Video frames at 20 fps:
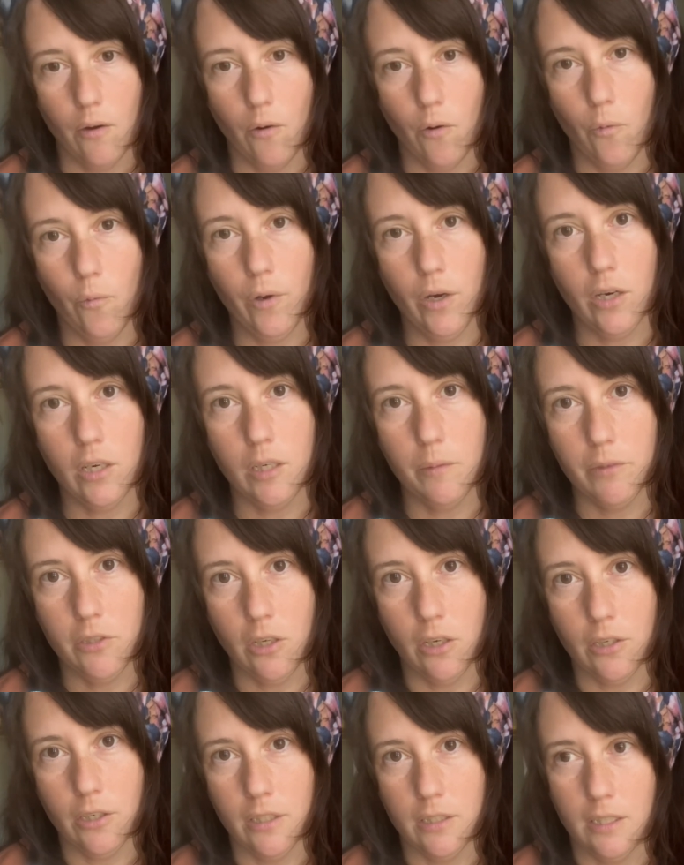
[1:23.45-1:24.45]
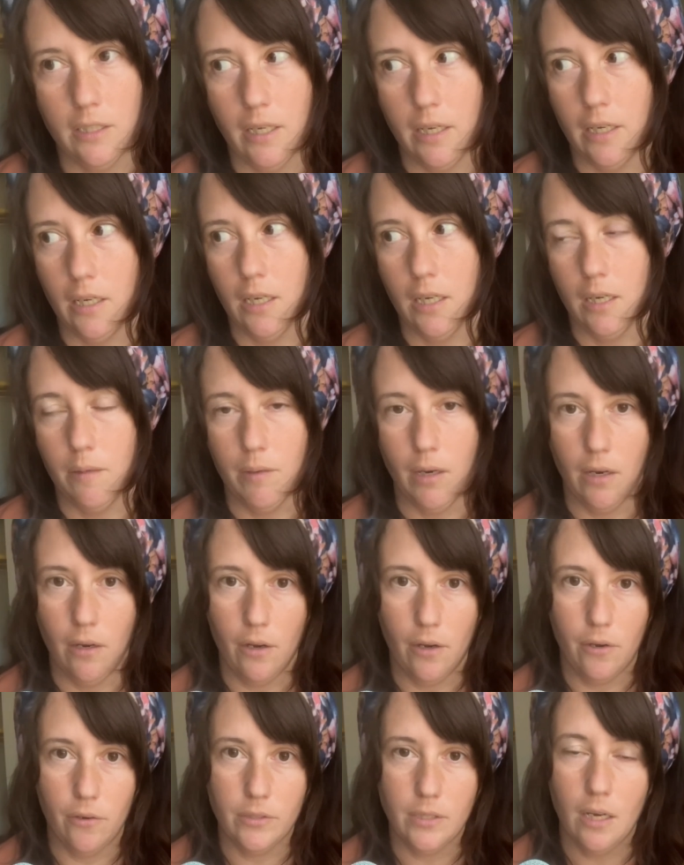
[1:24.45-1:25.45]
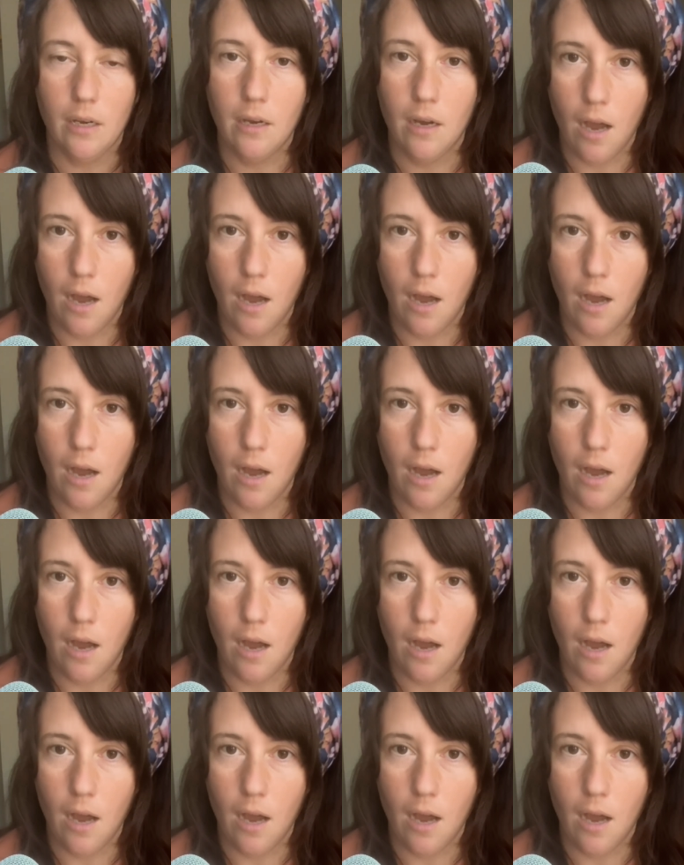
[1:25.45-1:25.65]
we're going to be talking today about